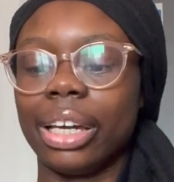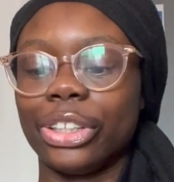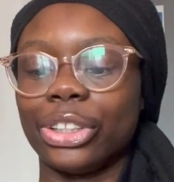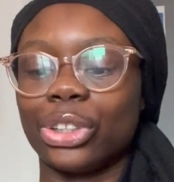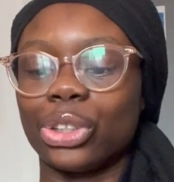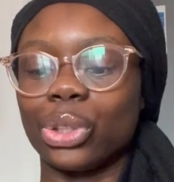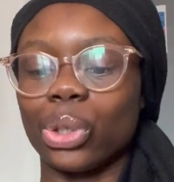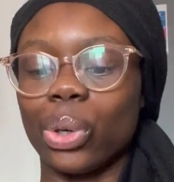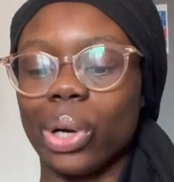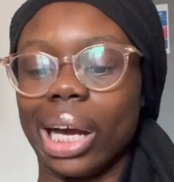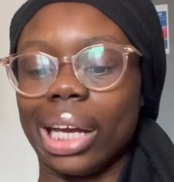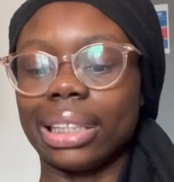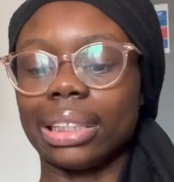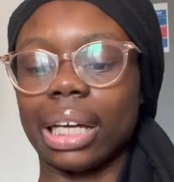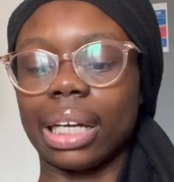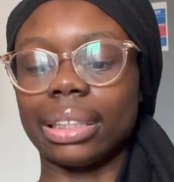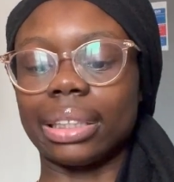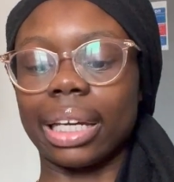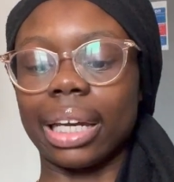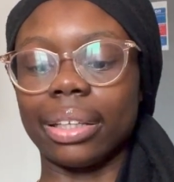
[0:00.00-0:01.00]
so I
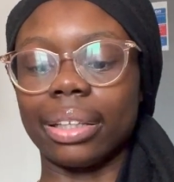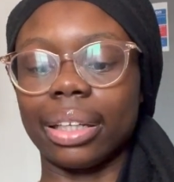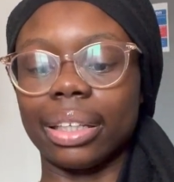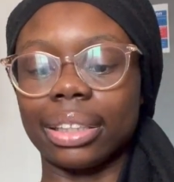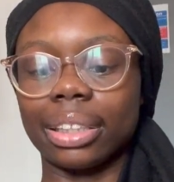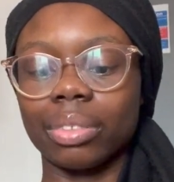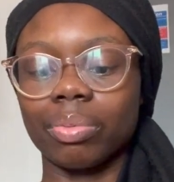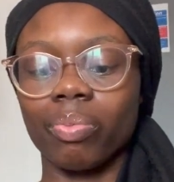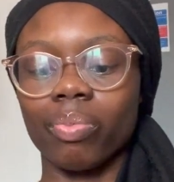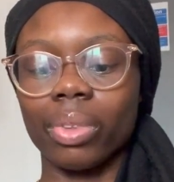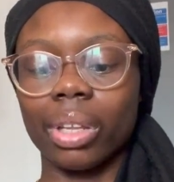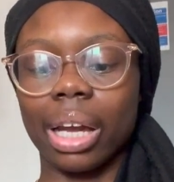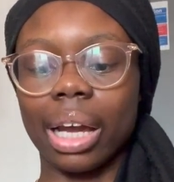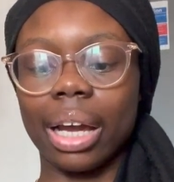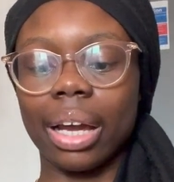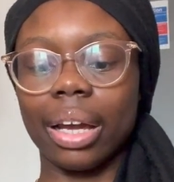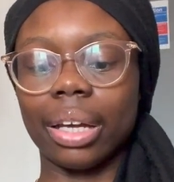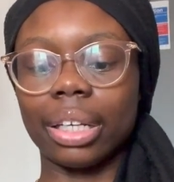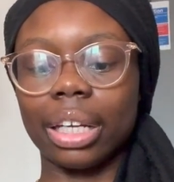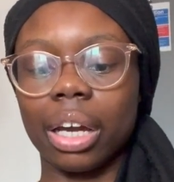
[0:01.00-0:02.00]
decided to get this.
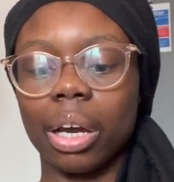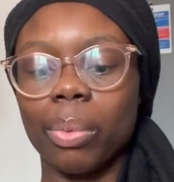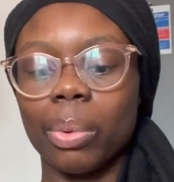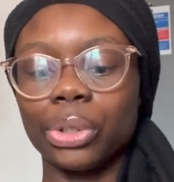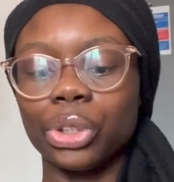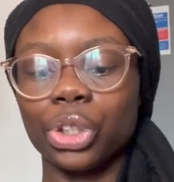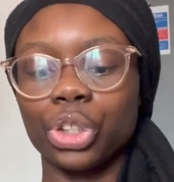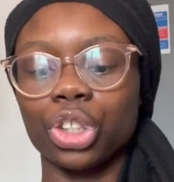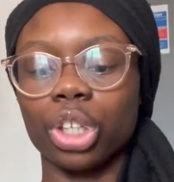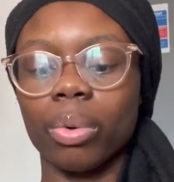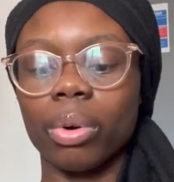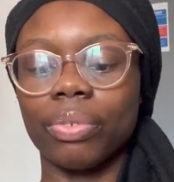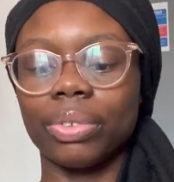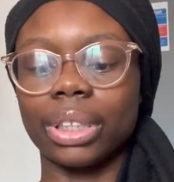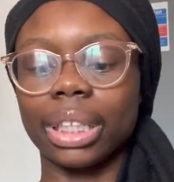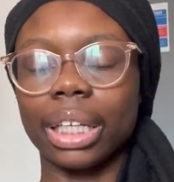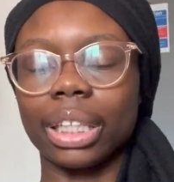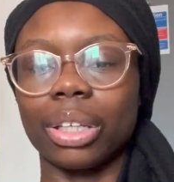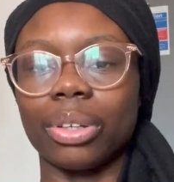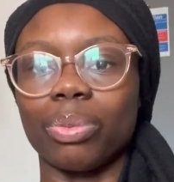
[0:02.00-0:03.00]
And I wasn't sure whether to
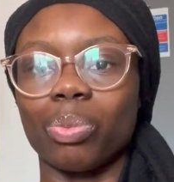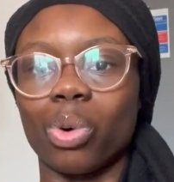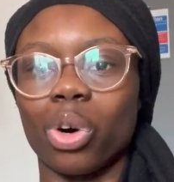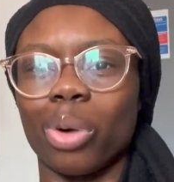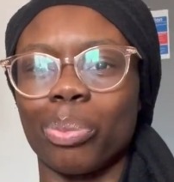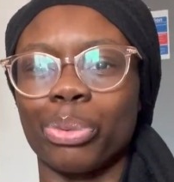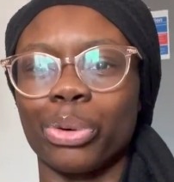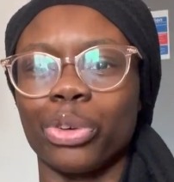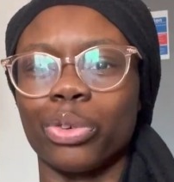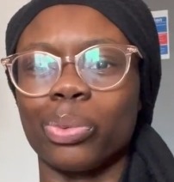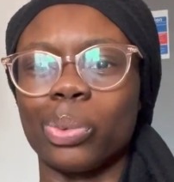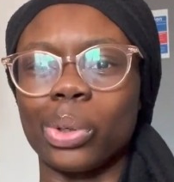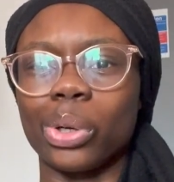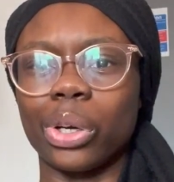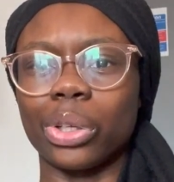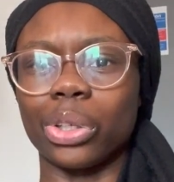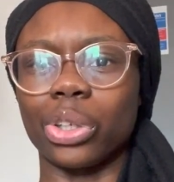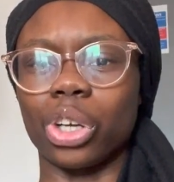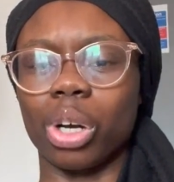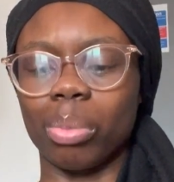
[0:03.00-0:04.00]
get the waterproof one
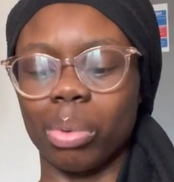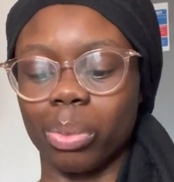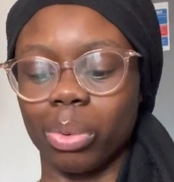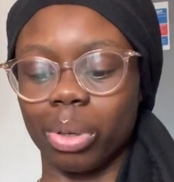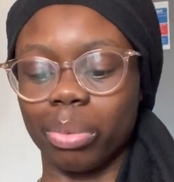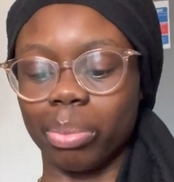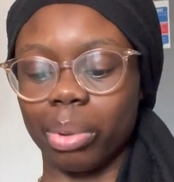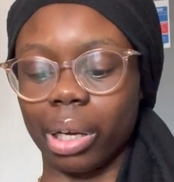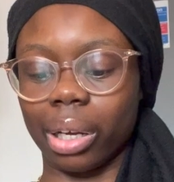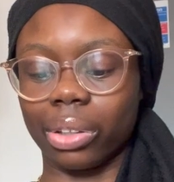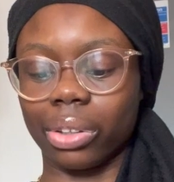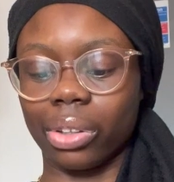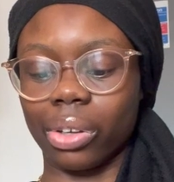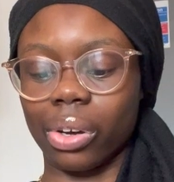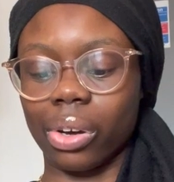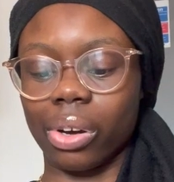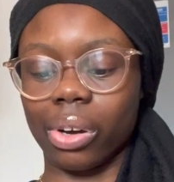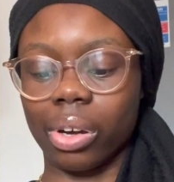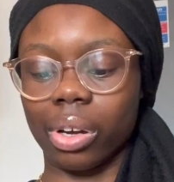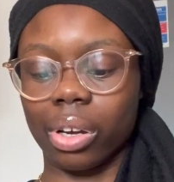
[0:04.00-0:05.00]
or the normal one, but I
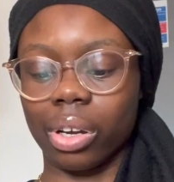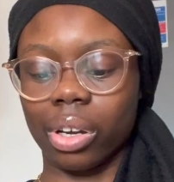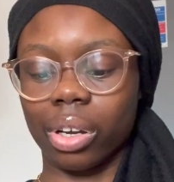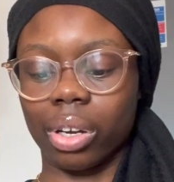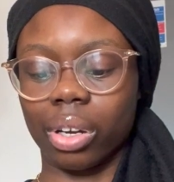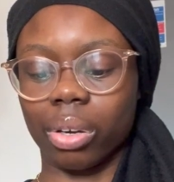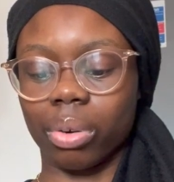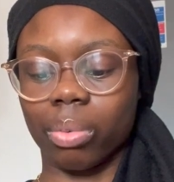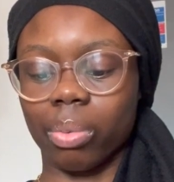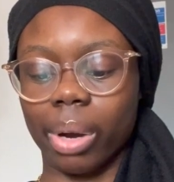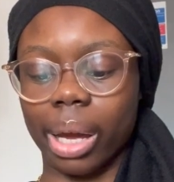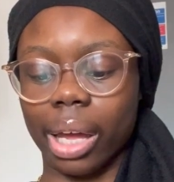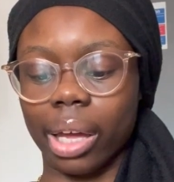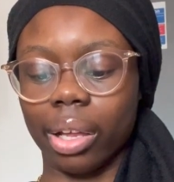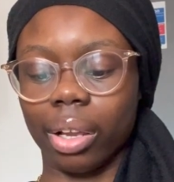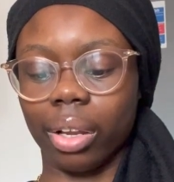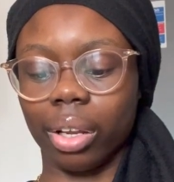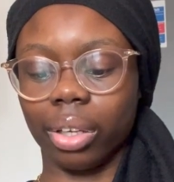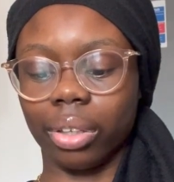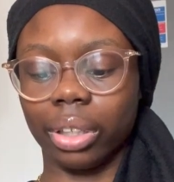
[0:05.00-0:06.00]
thought,
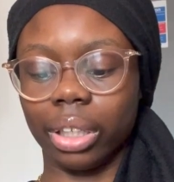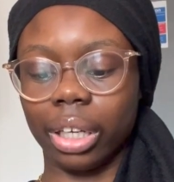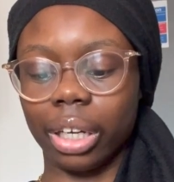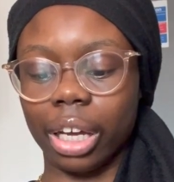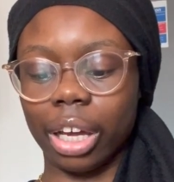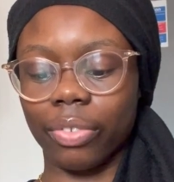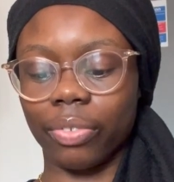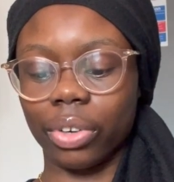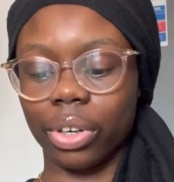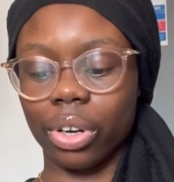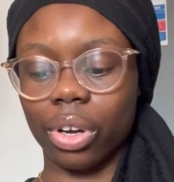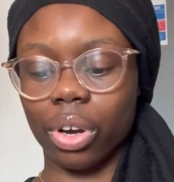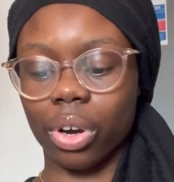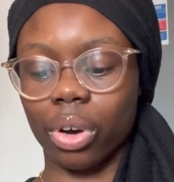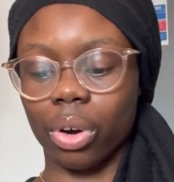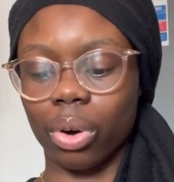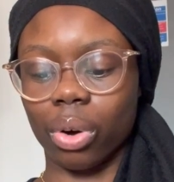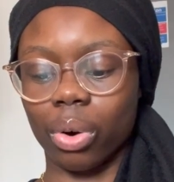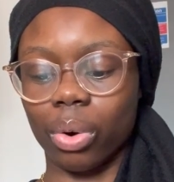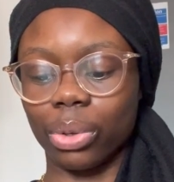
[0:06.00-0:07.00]
well, you never
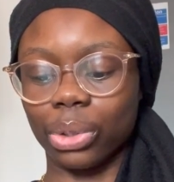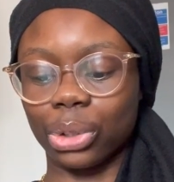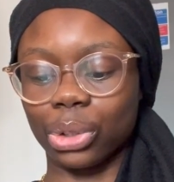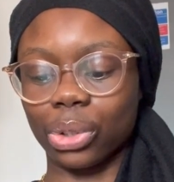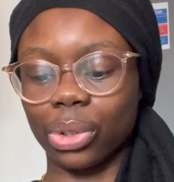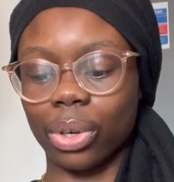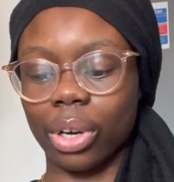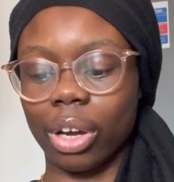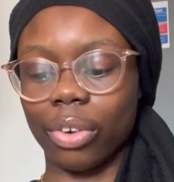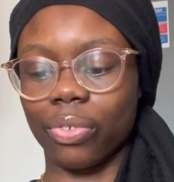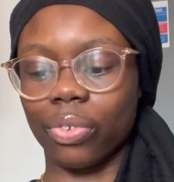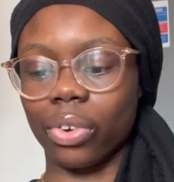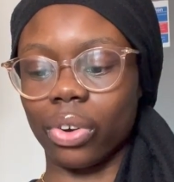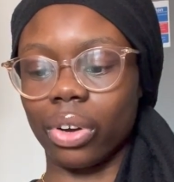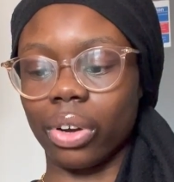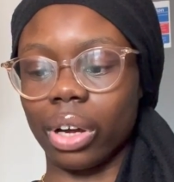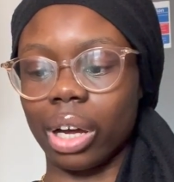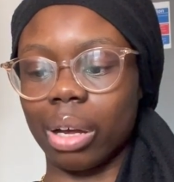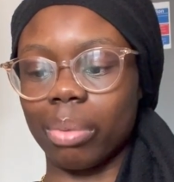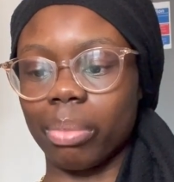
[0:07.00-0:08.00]
know, so I
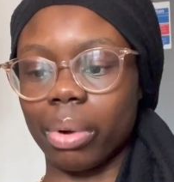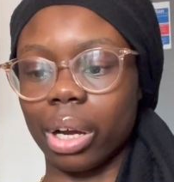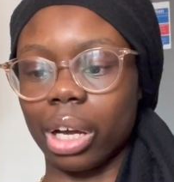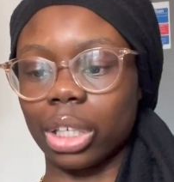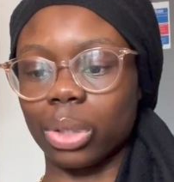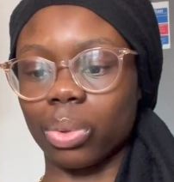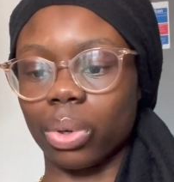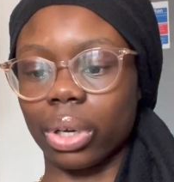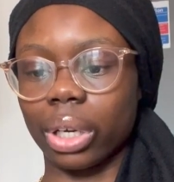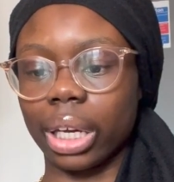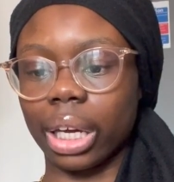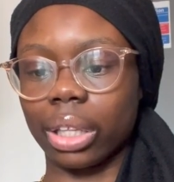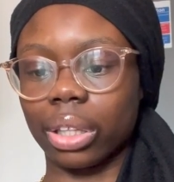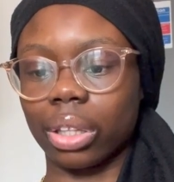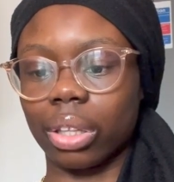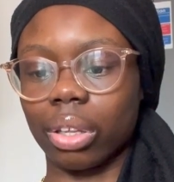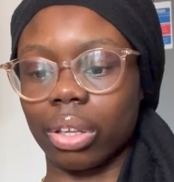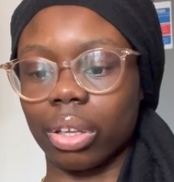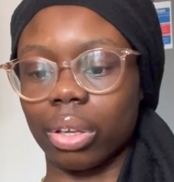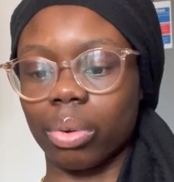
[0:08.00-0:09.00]
thought I might as well
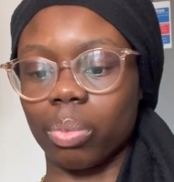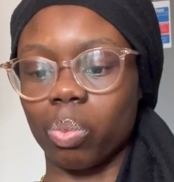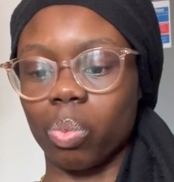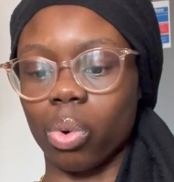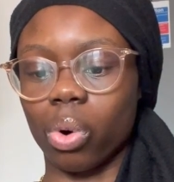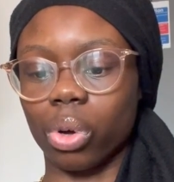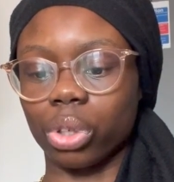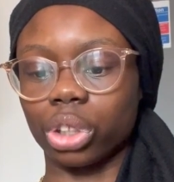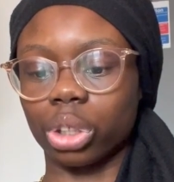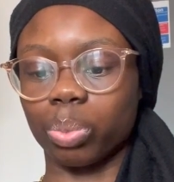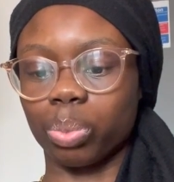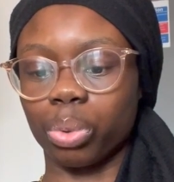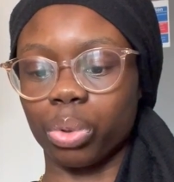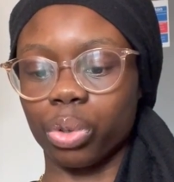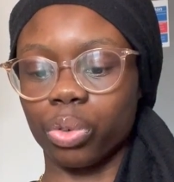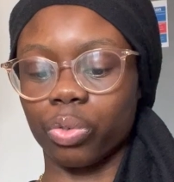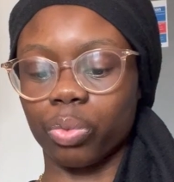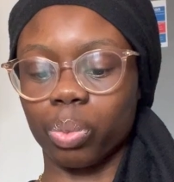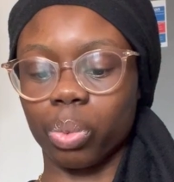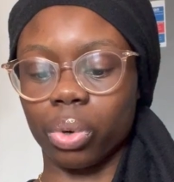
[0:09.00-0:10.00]
get the
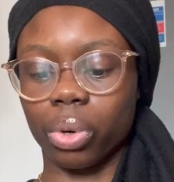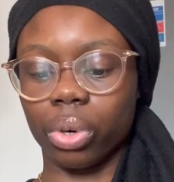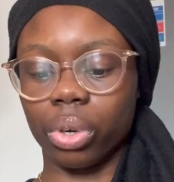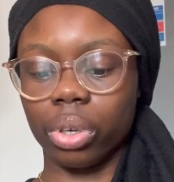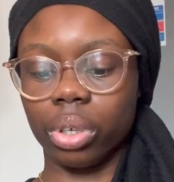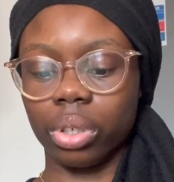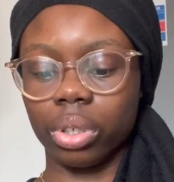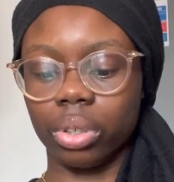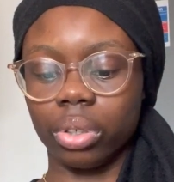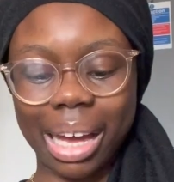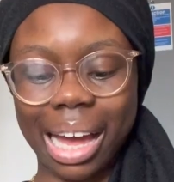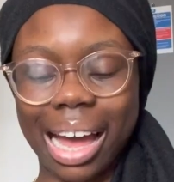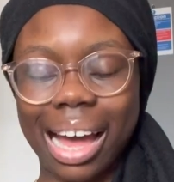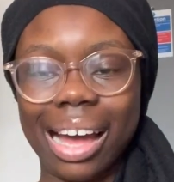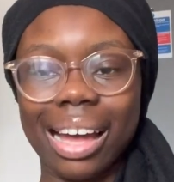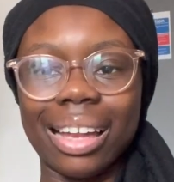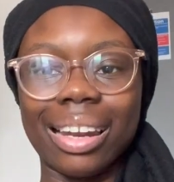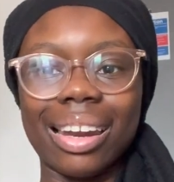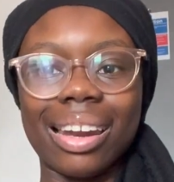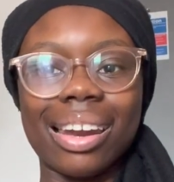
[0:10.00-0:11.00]
waterproof one.
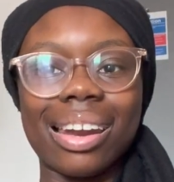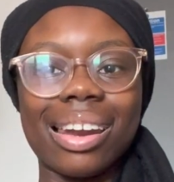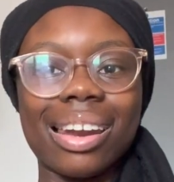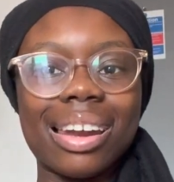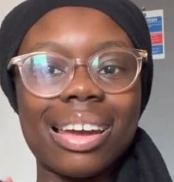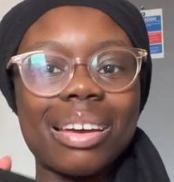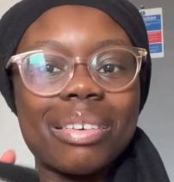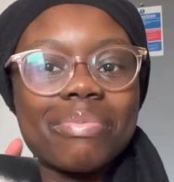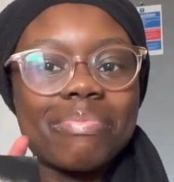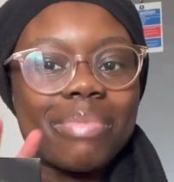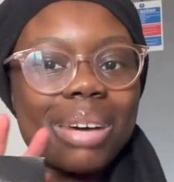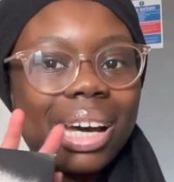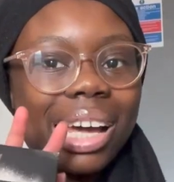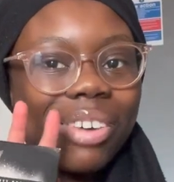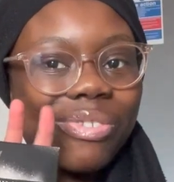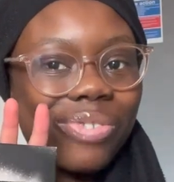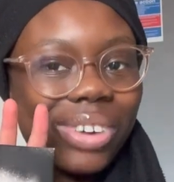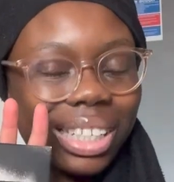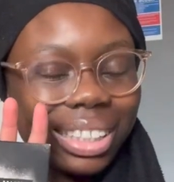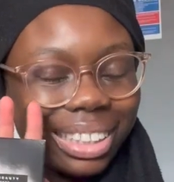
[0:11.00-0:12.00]
And my
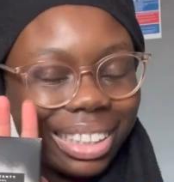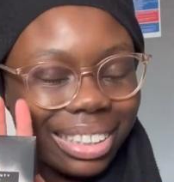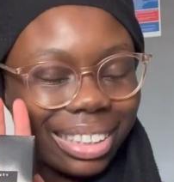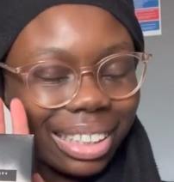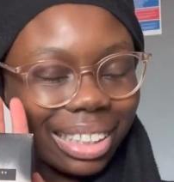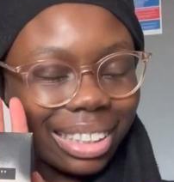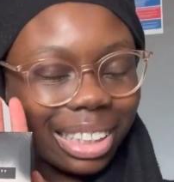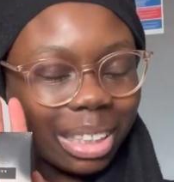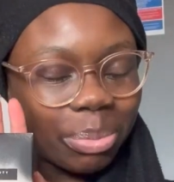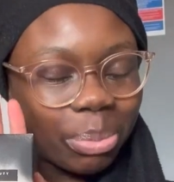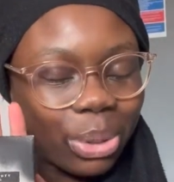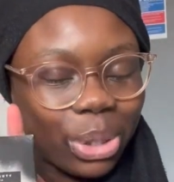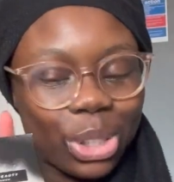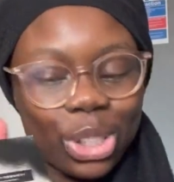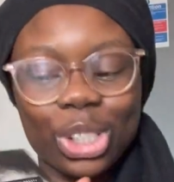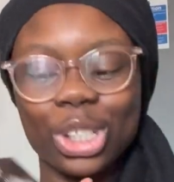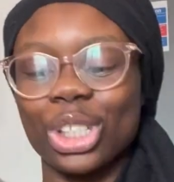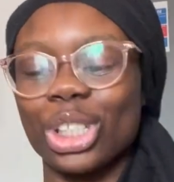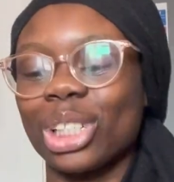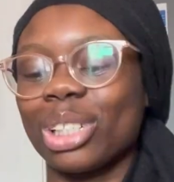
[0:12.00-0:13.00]
Fenty setting
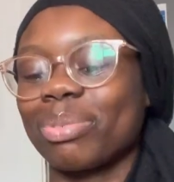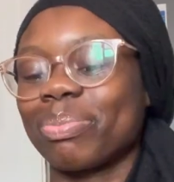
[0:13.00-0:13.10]
brush,